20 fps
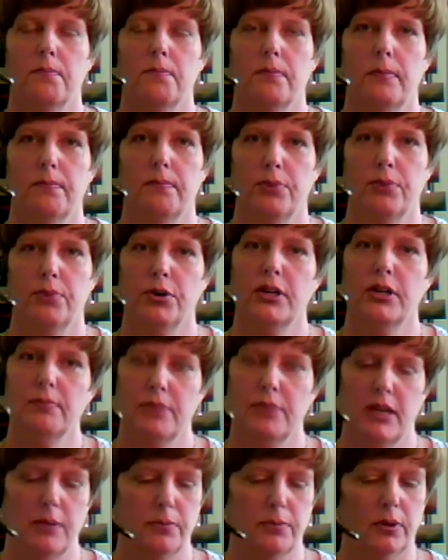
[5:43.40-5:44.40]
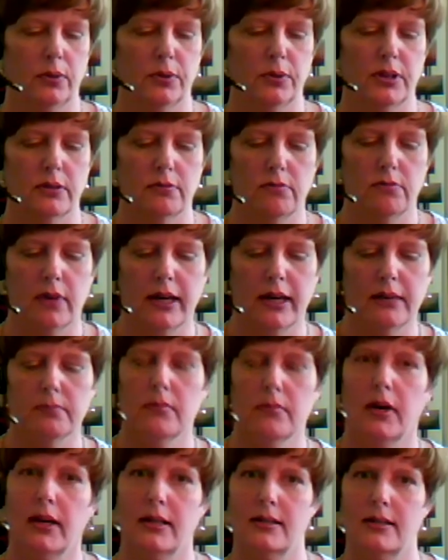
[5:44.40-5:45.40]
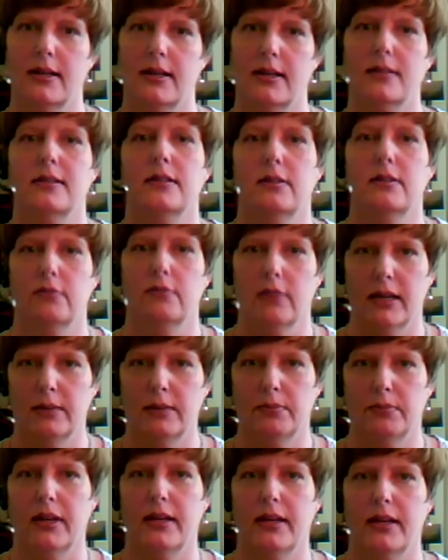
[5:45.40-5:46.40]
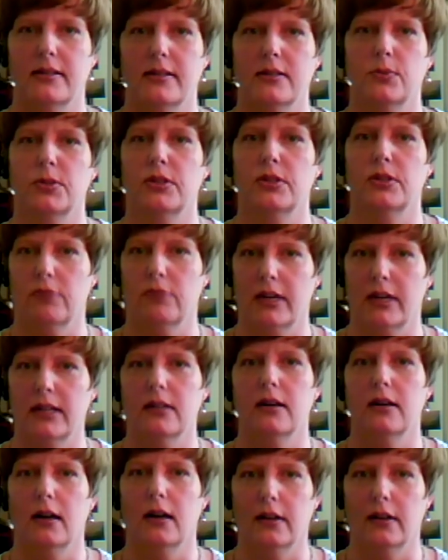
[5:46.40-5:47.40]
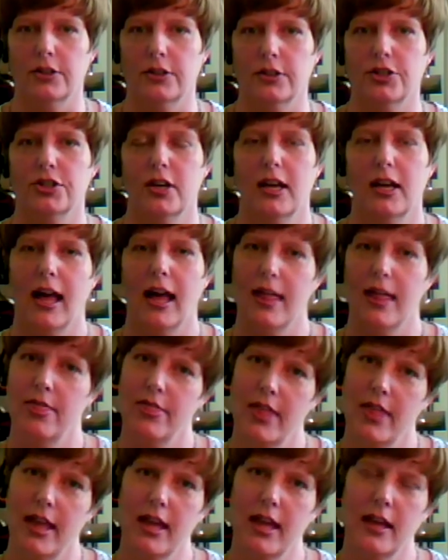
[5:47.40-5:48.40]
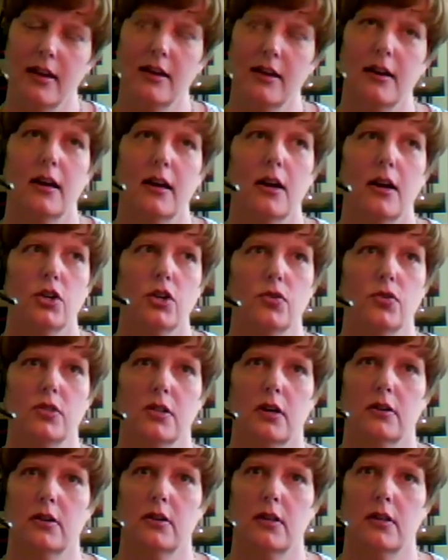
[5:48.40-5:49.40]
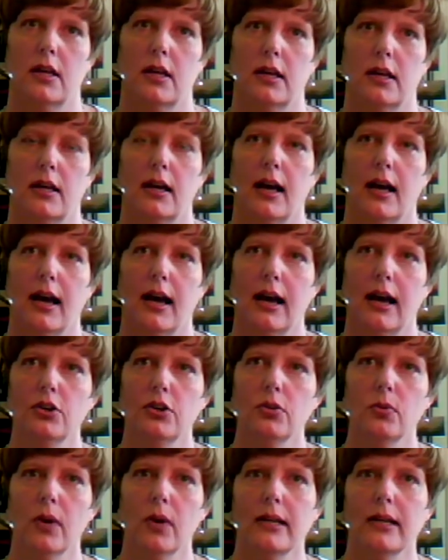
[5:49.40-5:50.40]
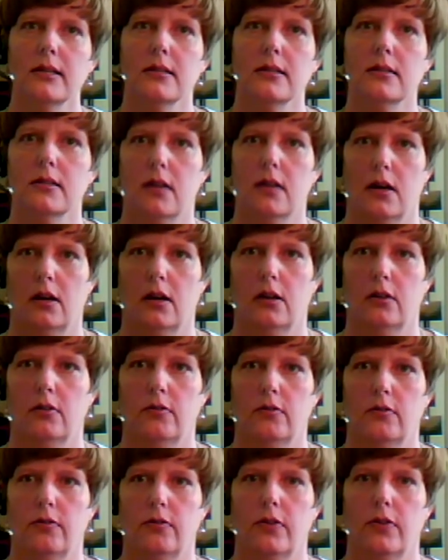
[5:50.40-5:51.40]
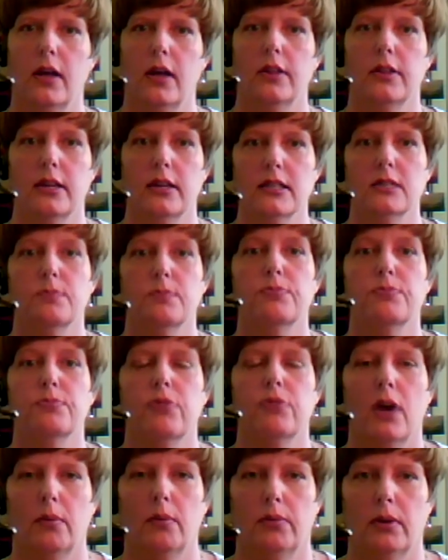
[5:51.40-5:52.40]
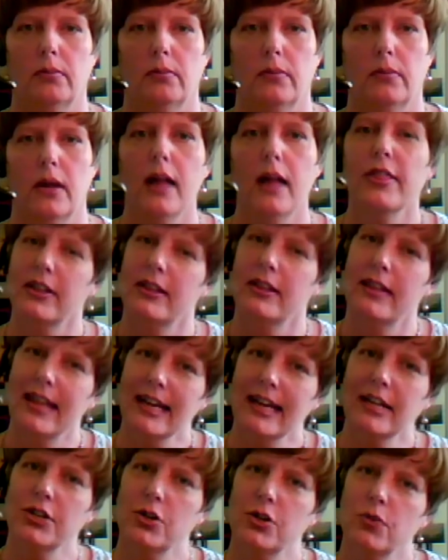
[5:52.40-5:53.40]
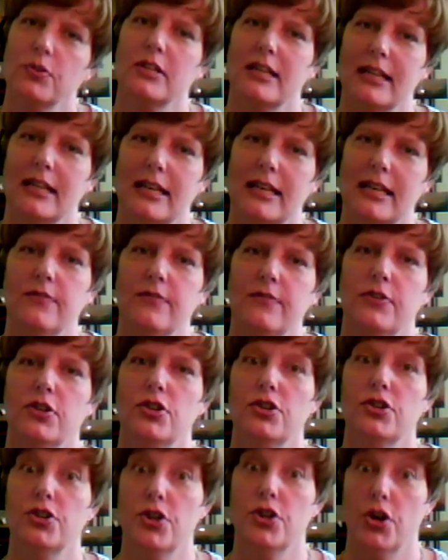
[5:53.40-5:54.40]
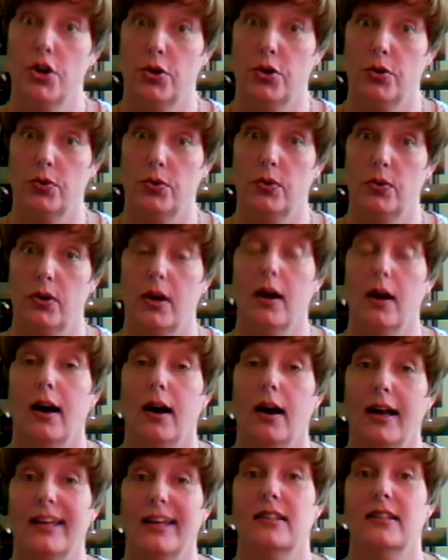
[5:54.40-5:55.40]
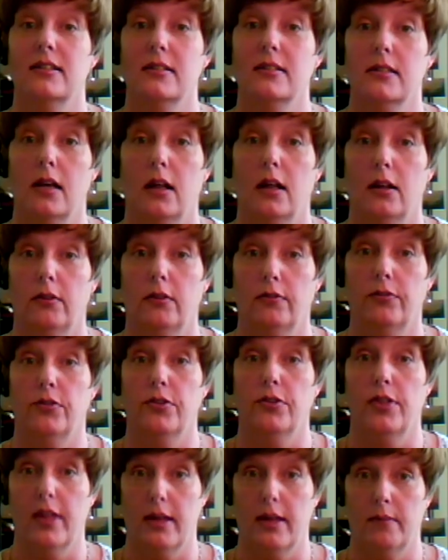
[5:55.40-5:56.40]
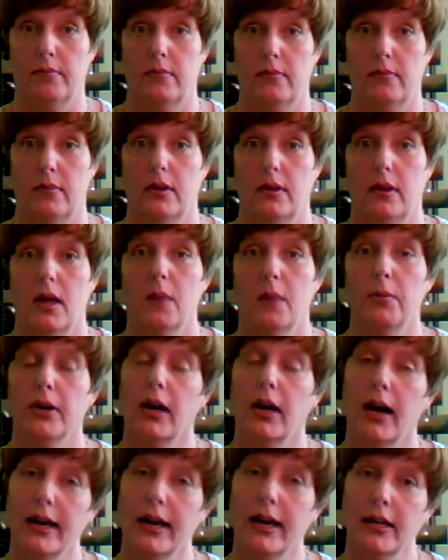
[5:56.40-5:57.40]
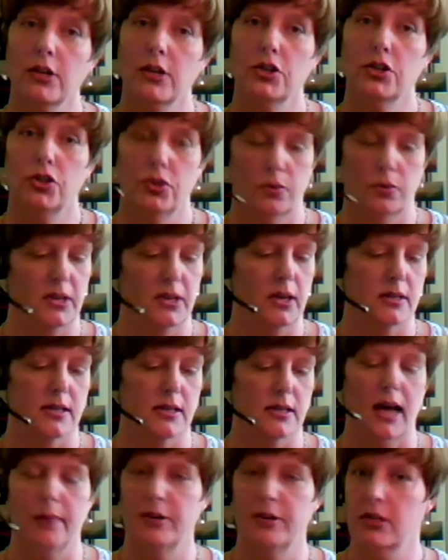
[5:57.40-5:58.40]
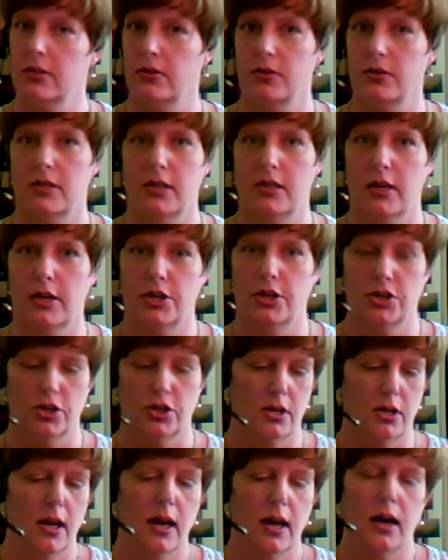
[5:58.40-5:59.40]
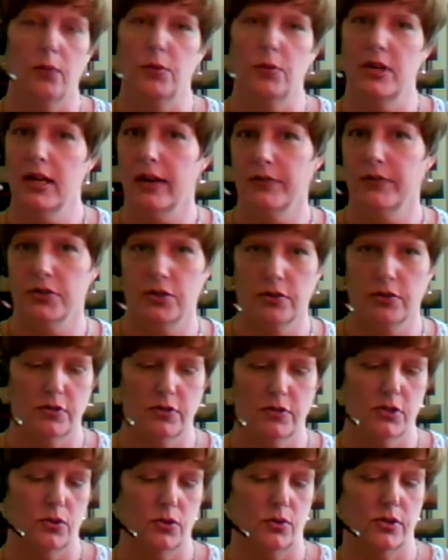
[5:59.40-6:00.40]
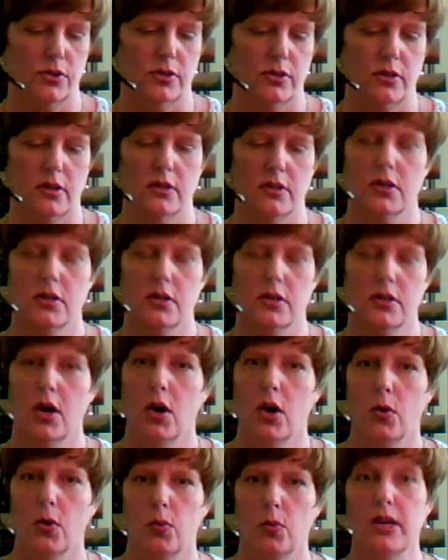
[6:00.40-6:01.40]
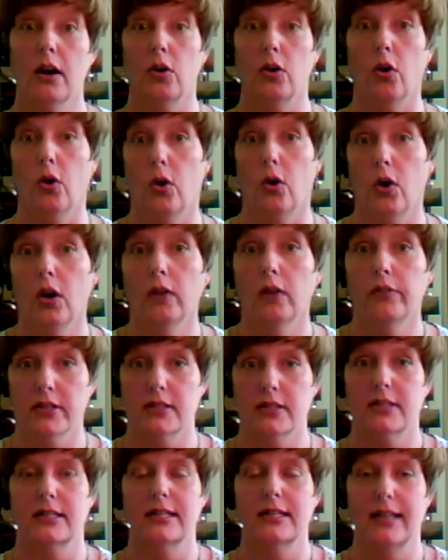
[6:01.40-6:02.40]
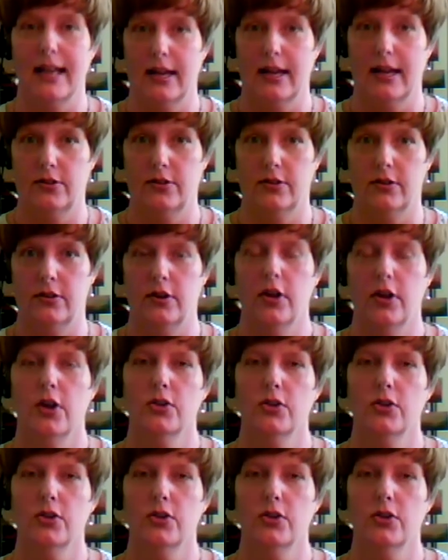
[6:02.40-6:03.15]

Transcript: putting people with the right mindsets in the right places with the right knowledge. And then you start to think, how do I solve this problem that they don't even know I can solve for them? But I can do it because I'm an association, we have certain resources, we are all of us together, so